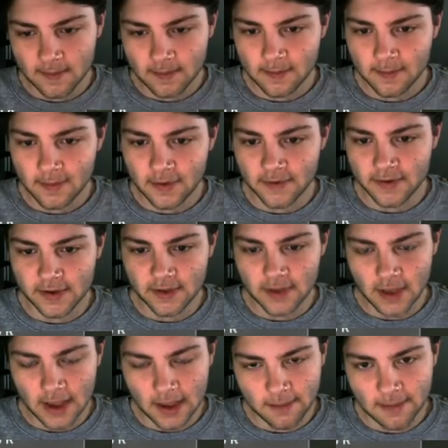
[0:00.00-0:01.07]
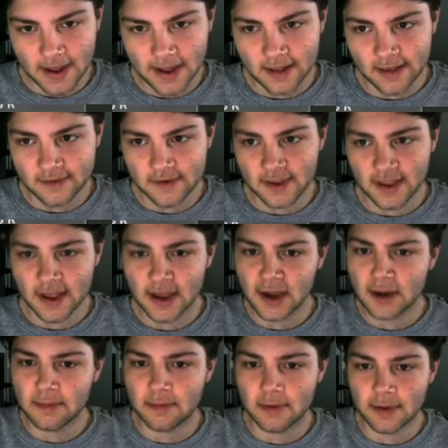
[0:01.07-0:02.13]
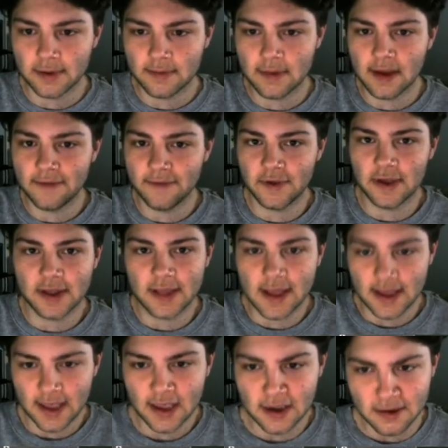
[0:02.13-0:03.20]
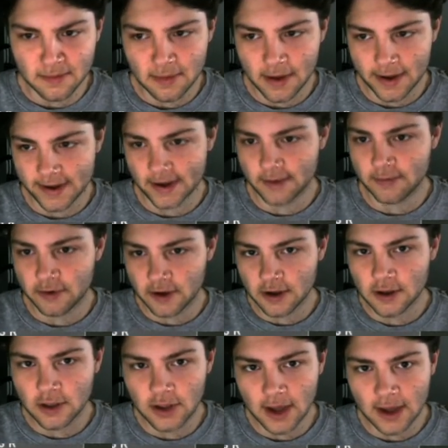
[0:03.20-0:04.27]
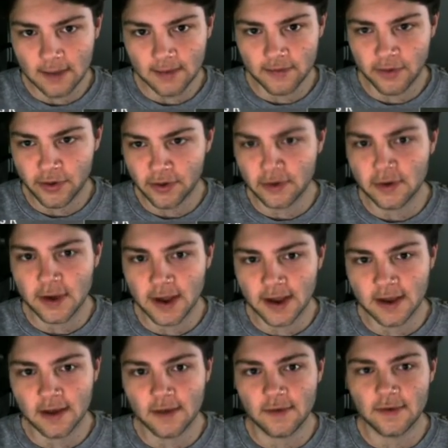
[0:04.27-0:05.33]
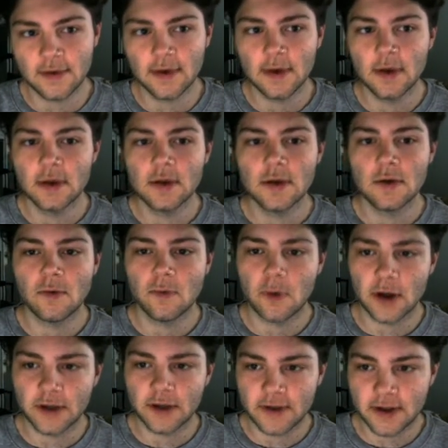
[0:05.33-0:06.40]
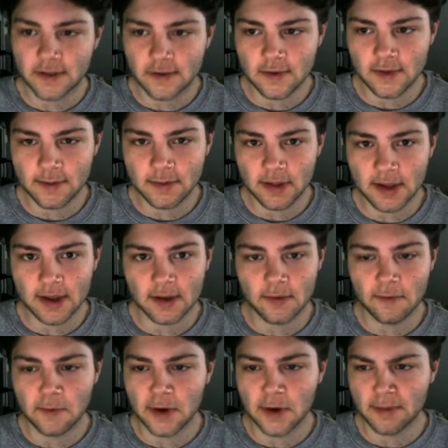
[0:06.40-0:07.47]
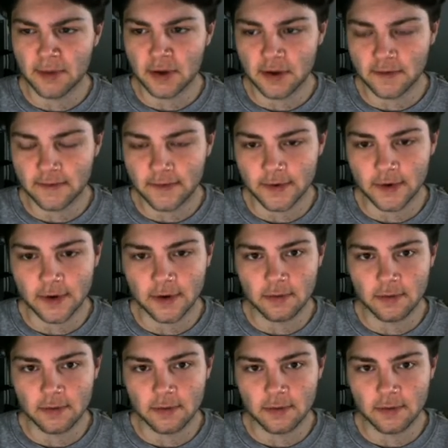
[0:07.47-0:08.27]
perfect at-bats every time, but I feel like that game I did a pretty good job of showing you guys what I try to do at the plate, what I'm looking for.